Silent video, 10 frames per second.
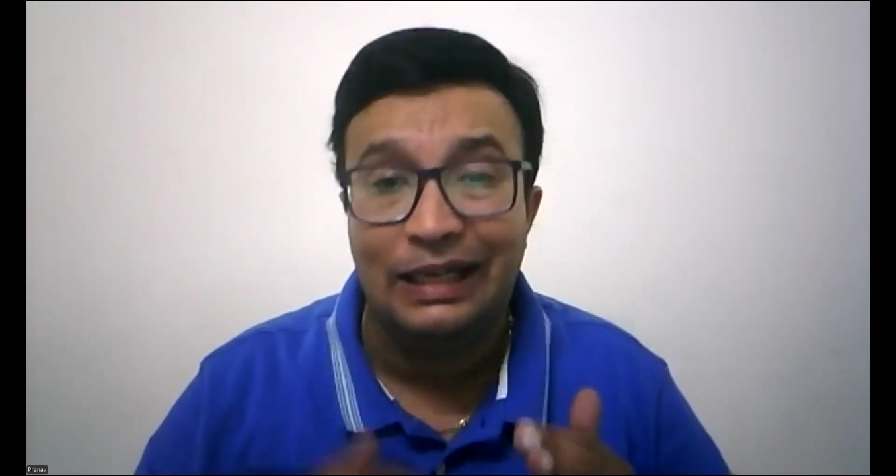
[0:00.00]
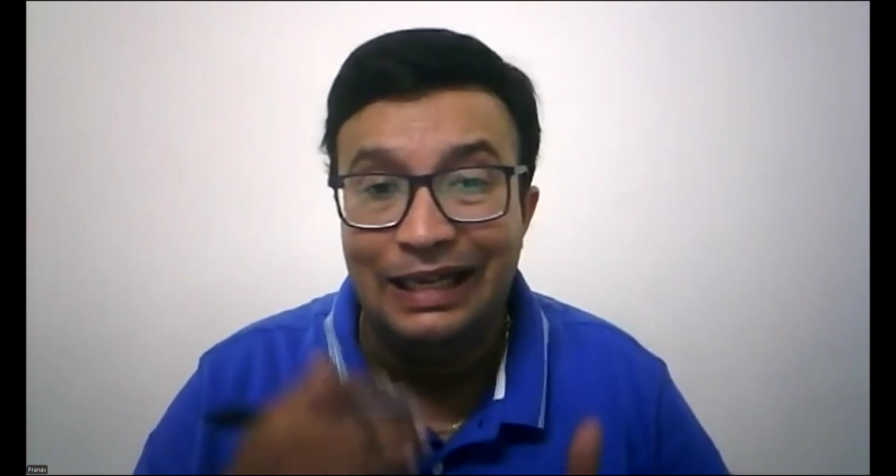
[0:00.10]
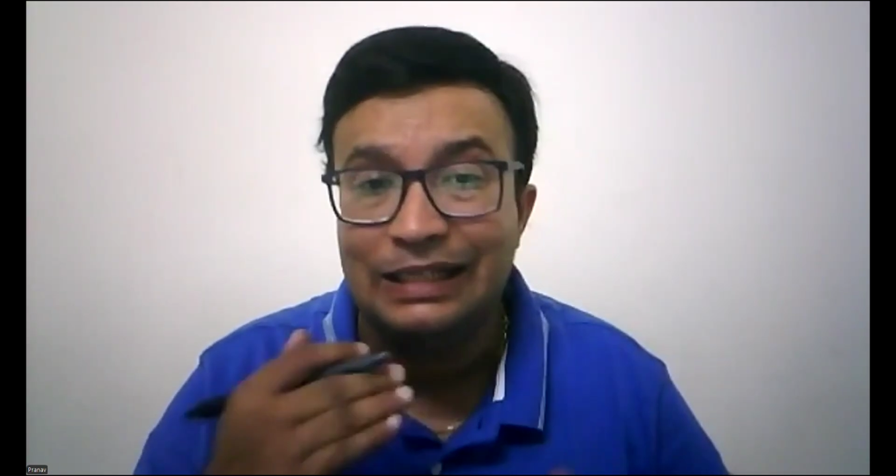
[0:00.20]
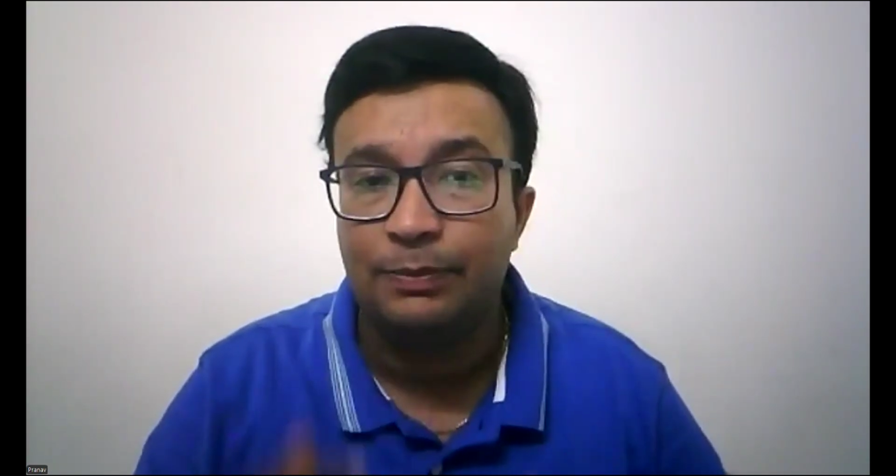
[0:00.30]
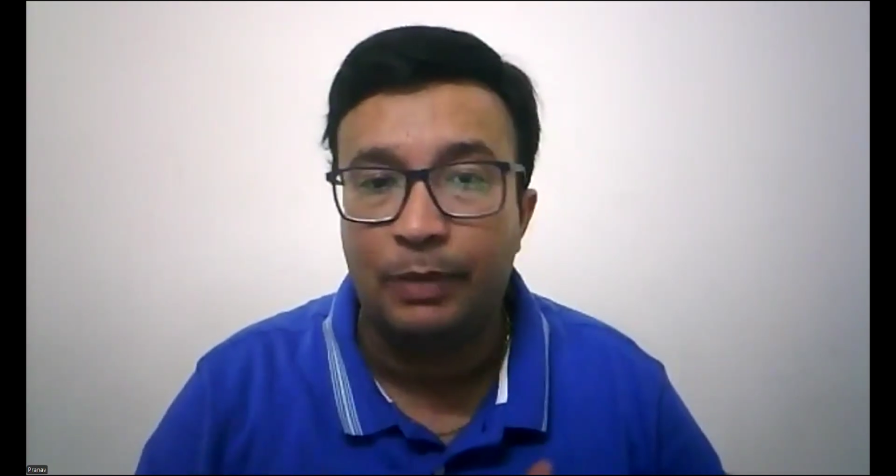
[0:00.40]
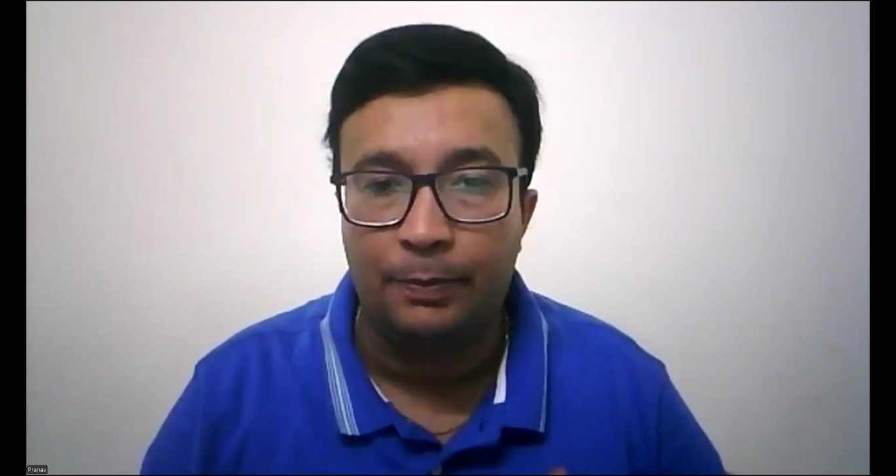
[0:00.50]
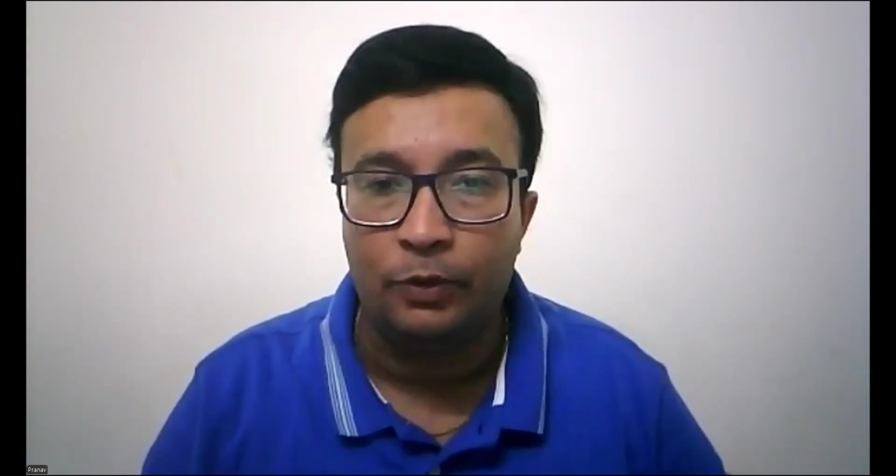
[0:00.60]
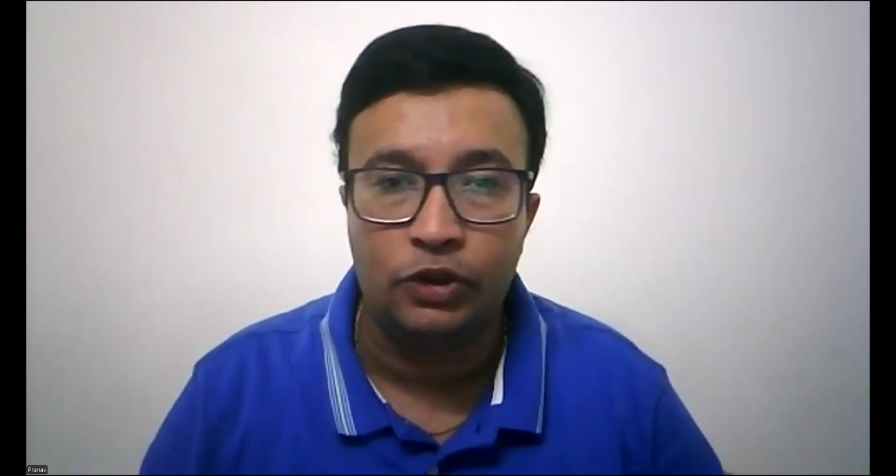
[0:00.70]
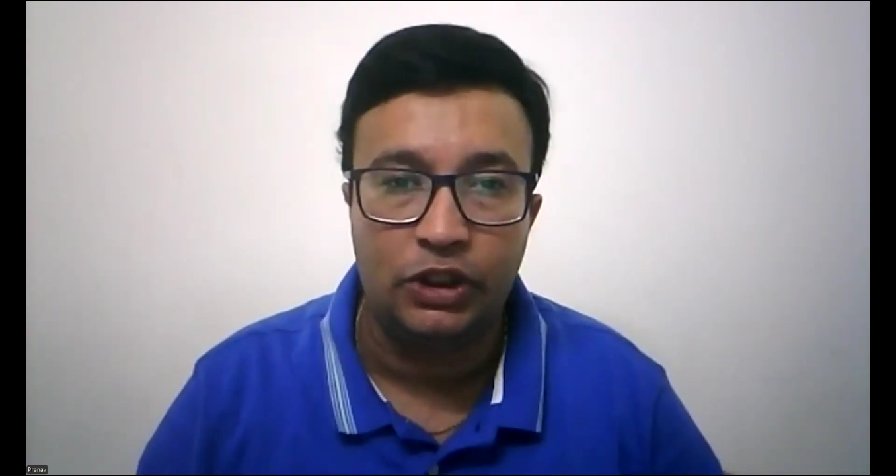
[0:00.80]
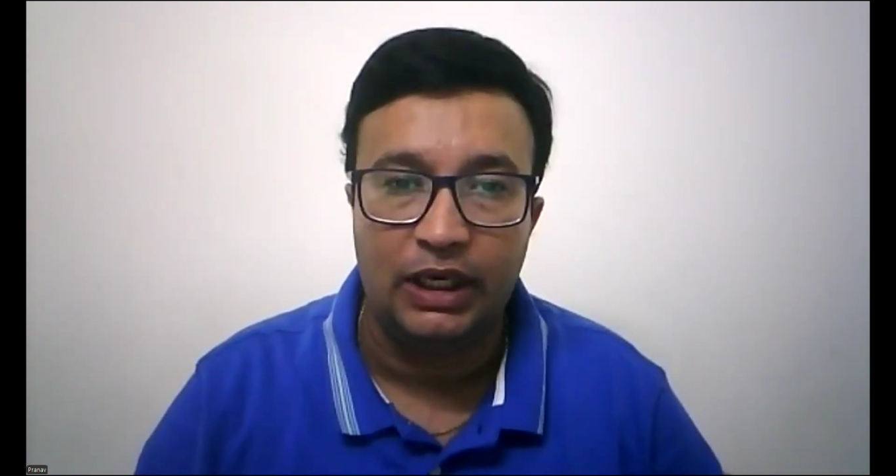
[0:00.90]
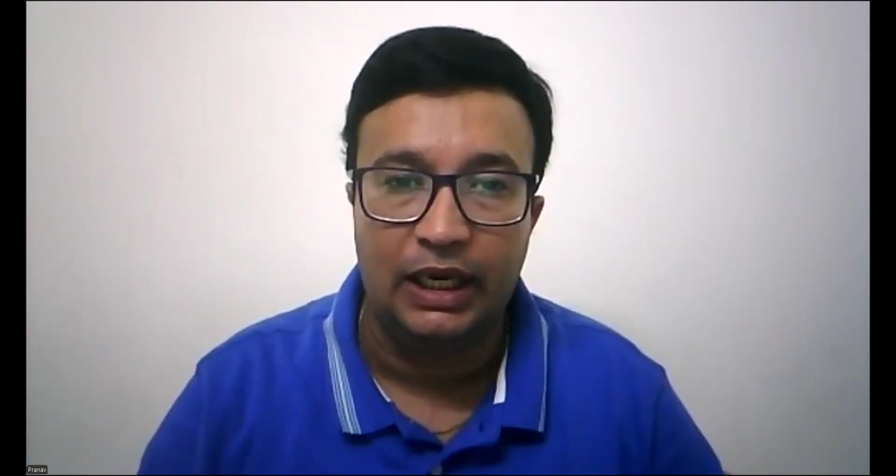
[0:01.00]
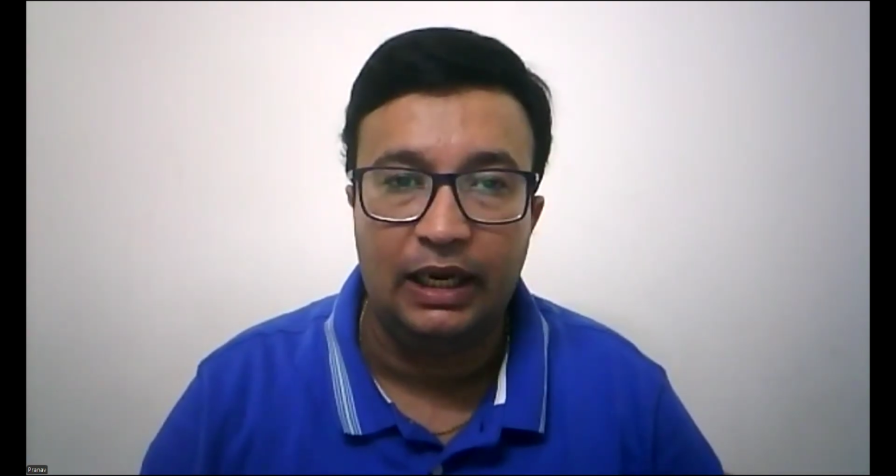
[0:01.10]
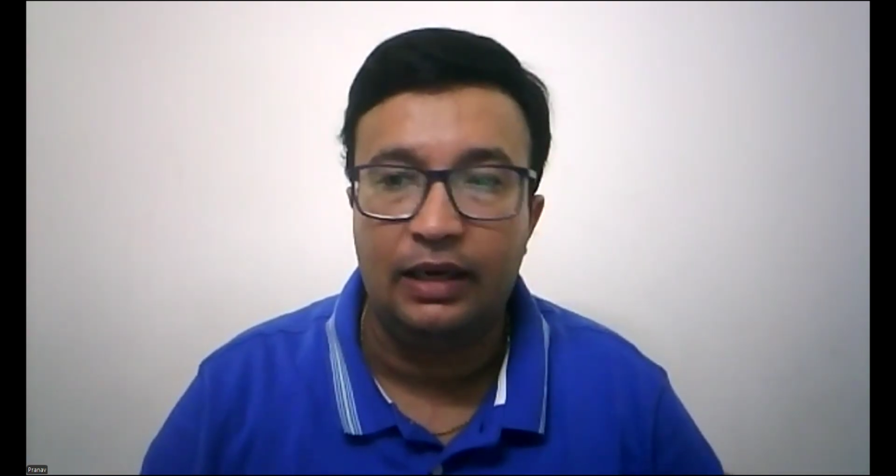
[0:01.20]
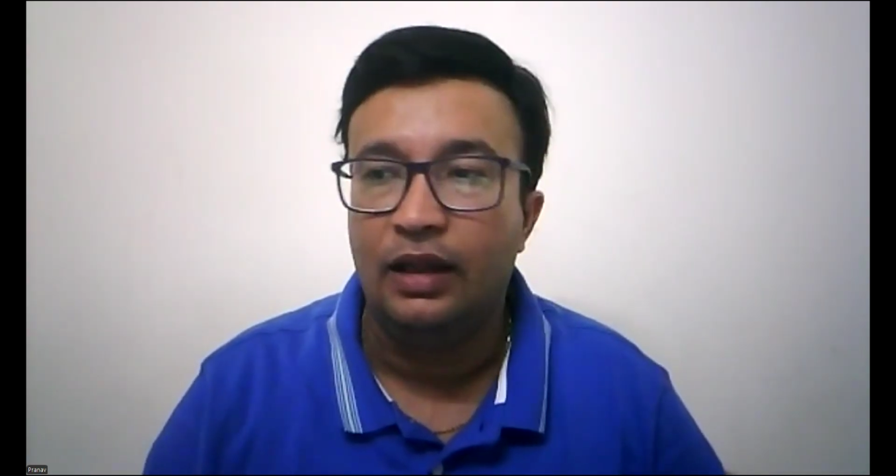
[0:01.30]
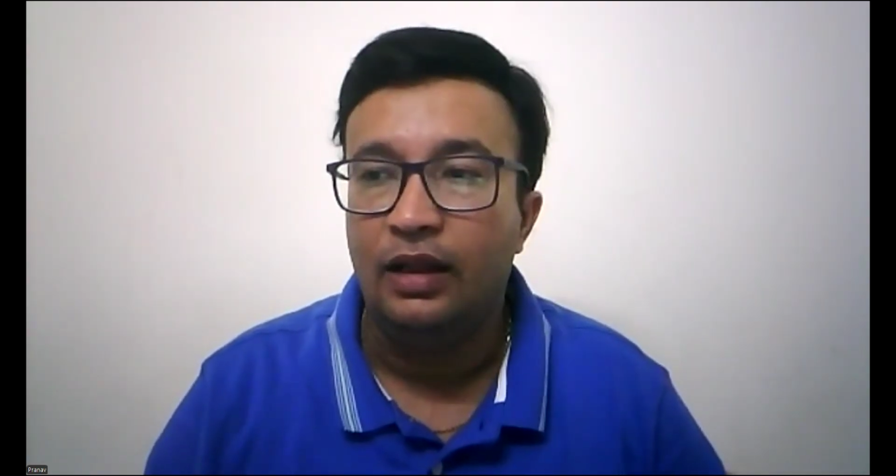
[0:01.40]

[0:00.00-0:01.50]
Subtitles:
disproportionate